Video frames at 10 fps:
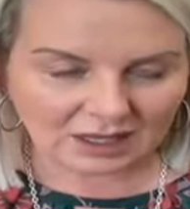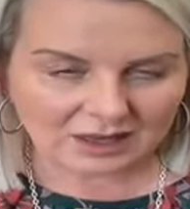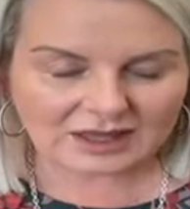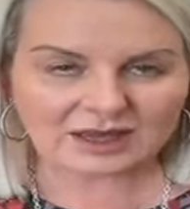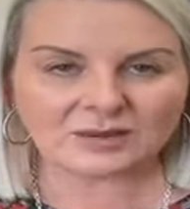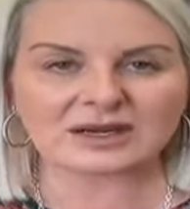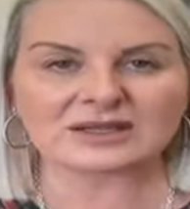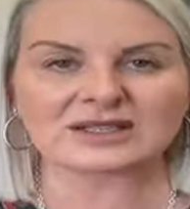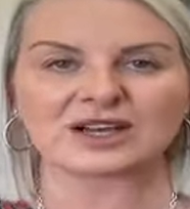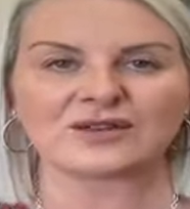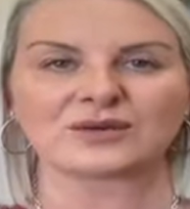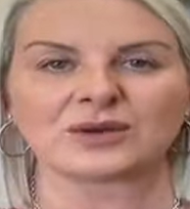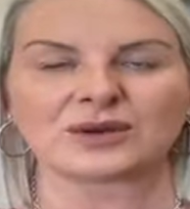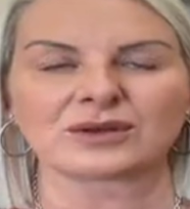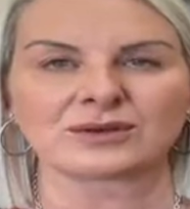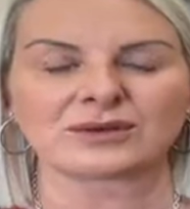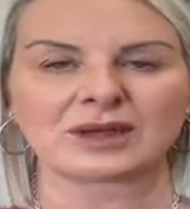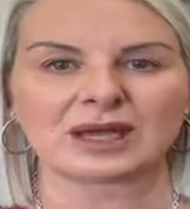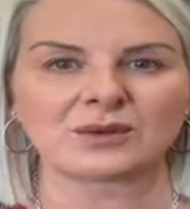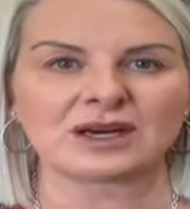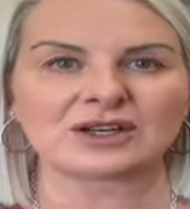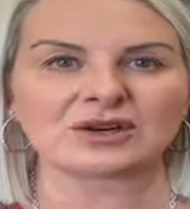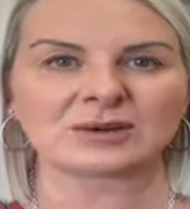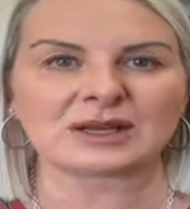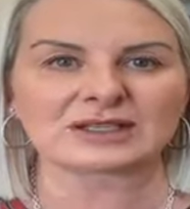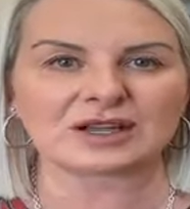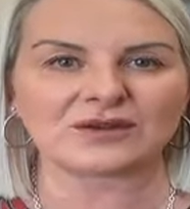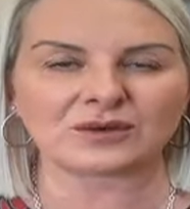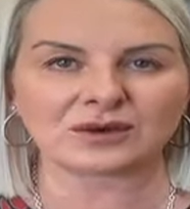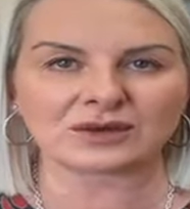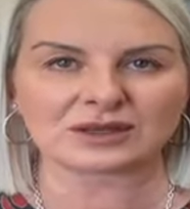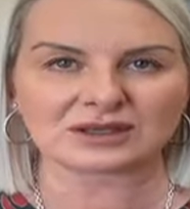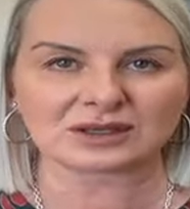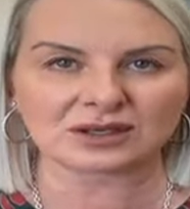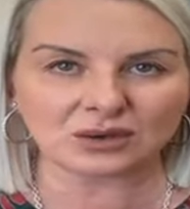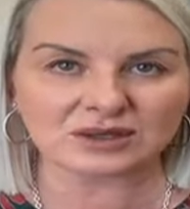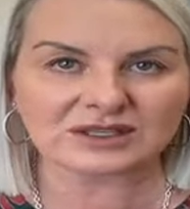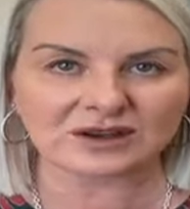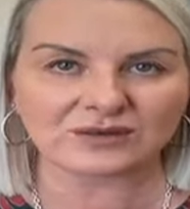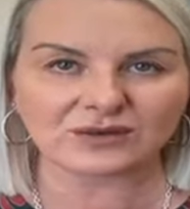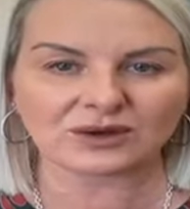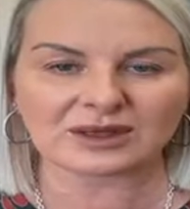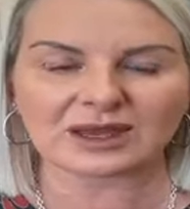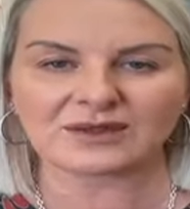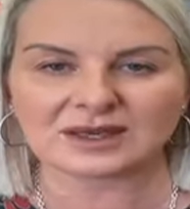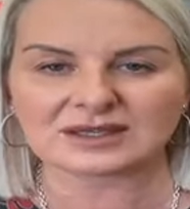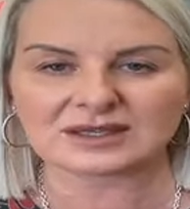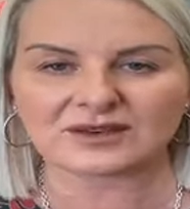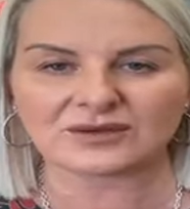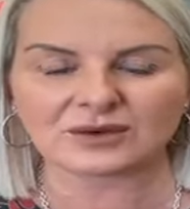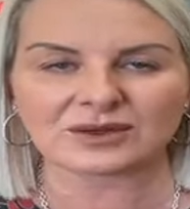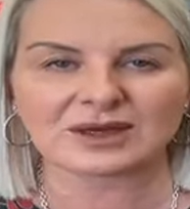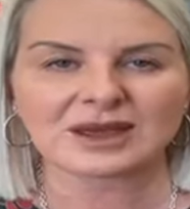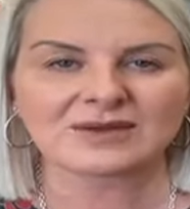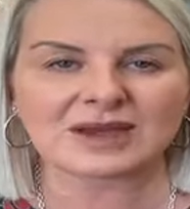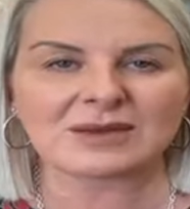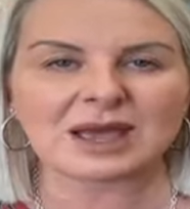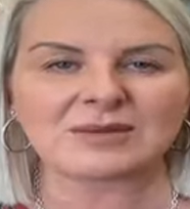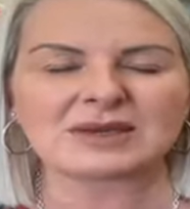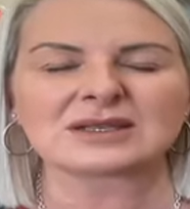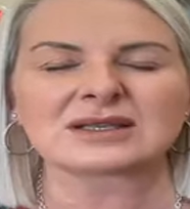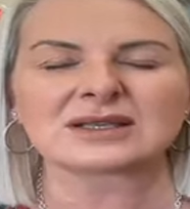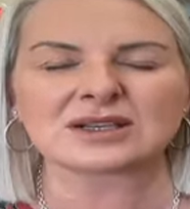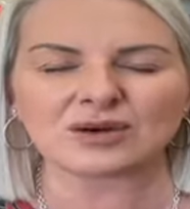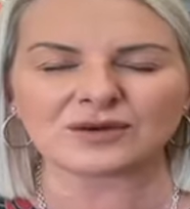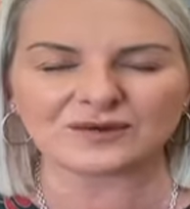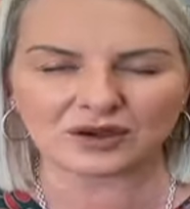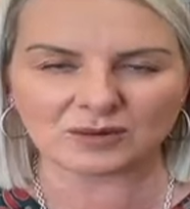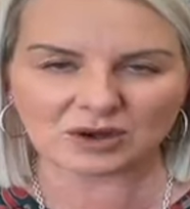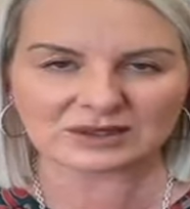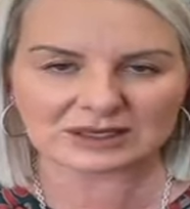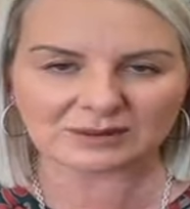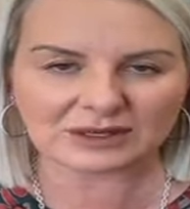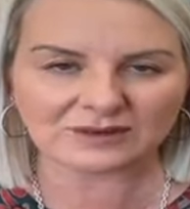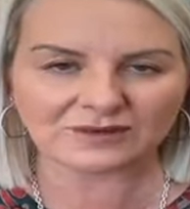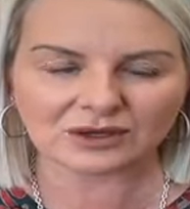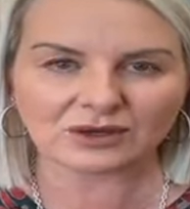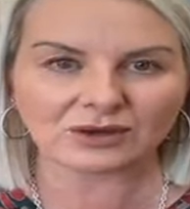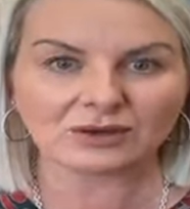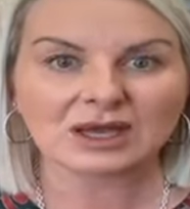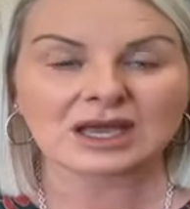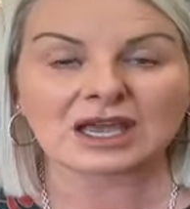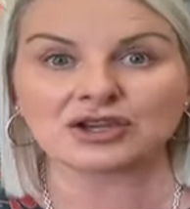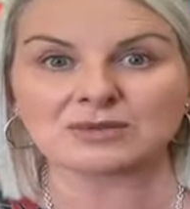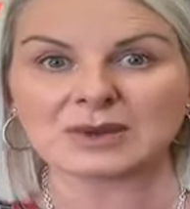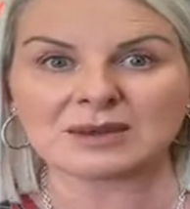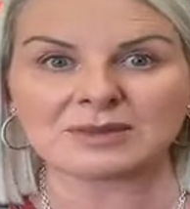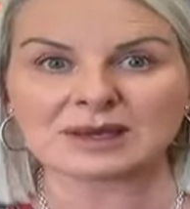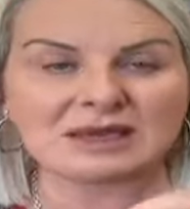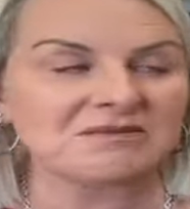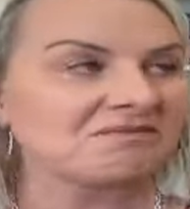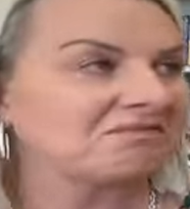The other one is self-worth. And when I talk about self-worth, there's your self-worth and their self-worth. They may be so firm on something for you, and you may be